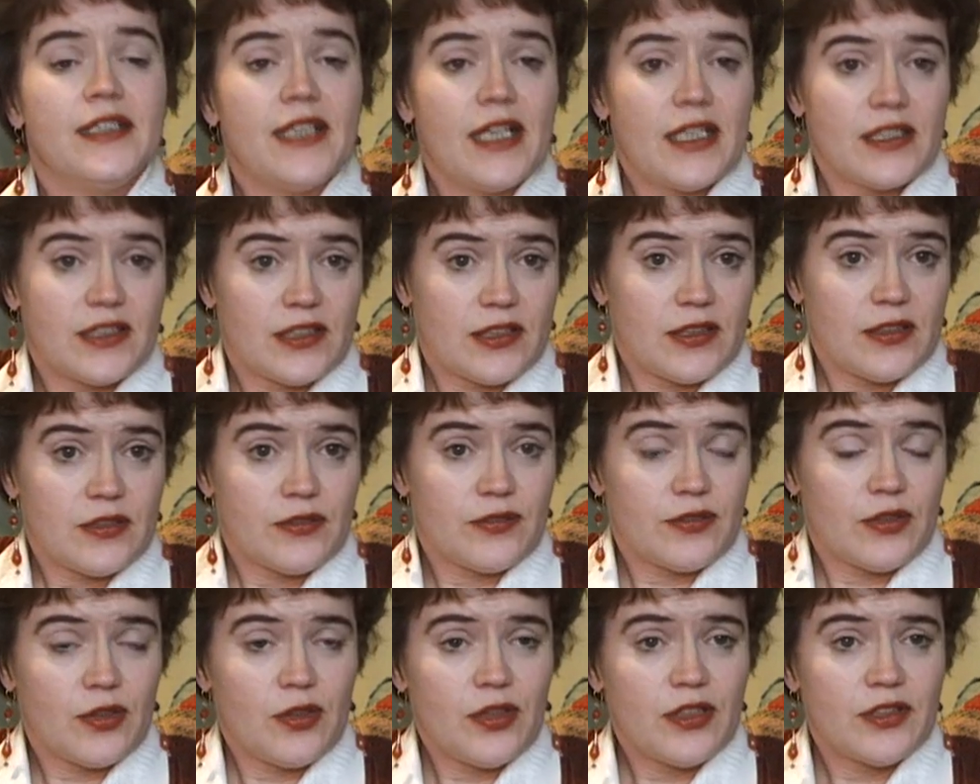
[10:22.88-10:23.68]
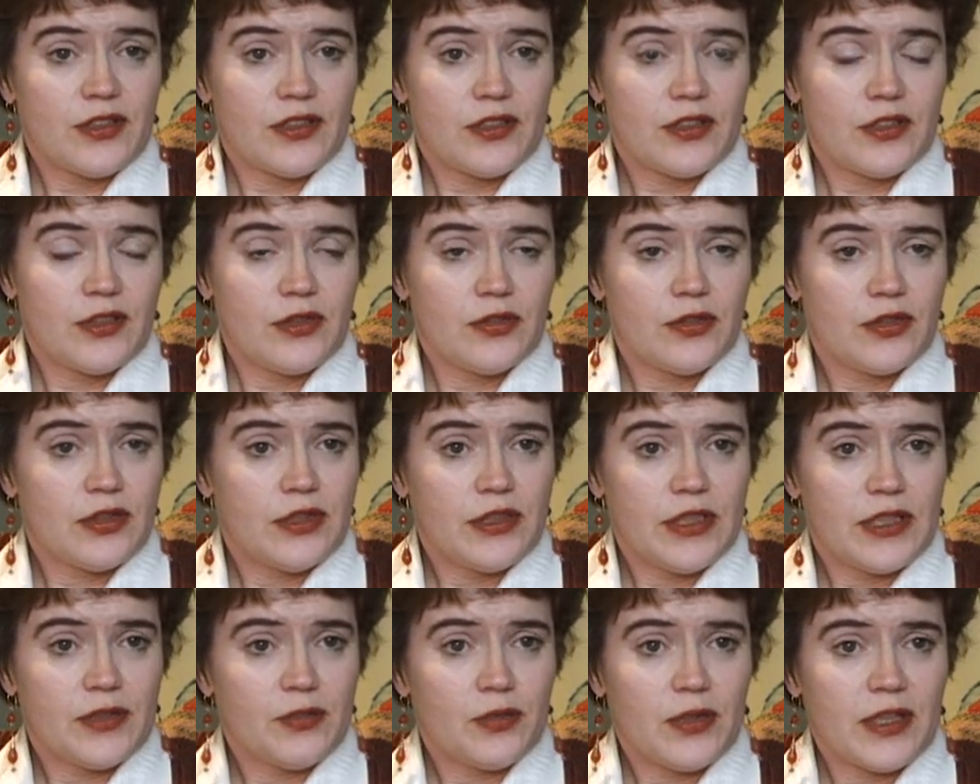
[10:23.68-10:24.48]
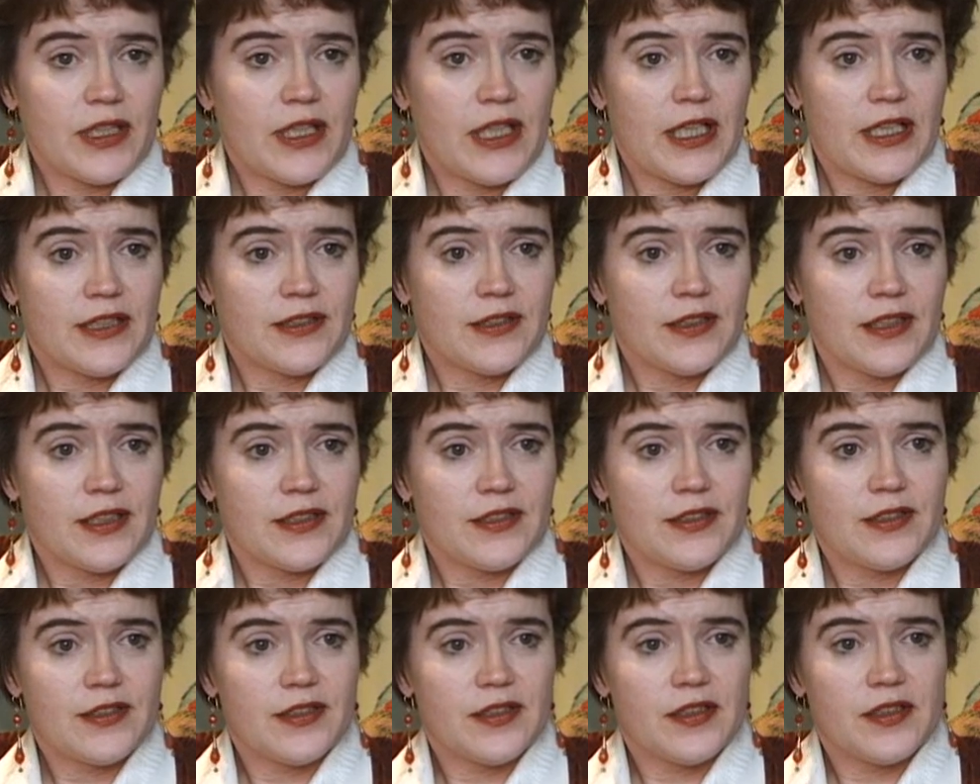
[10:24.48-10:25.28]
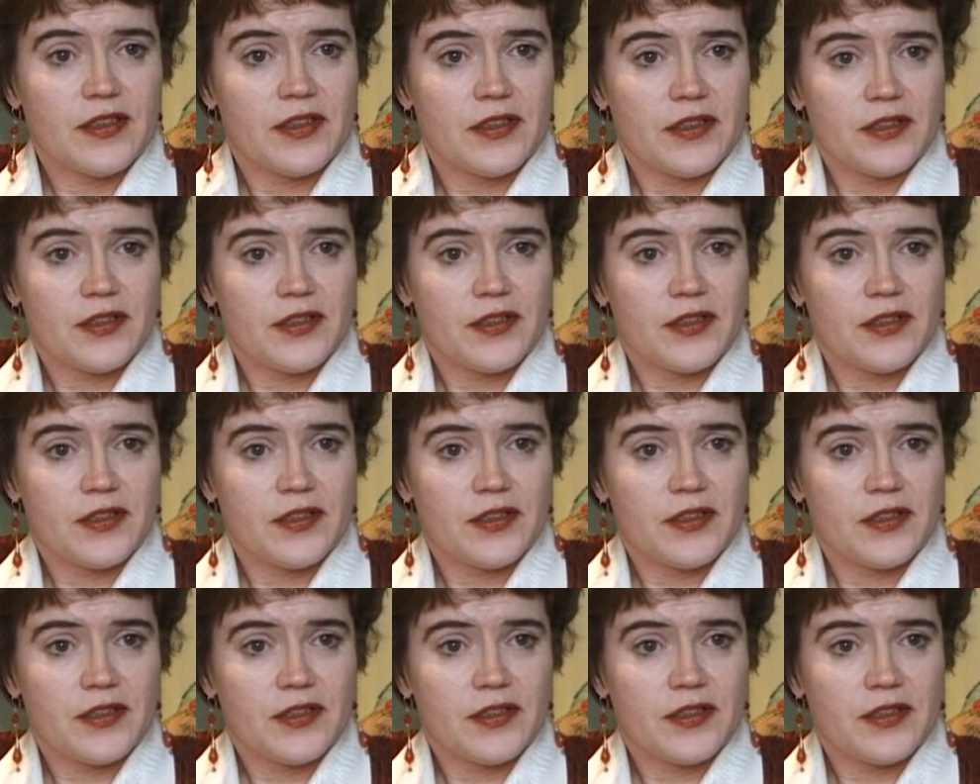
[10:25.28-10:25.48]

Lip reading: Yes, of course. You see on one hand that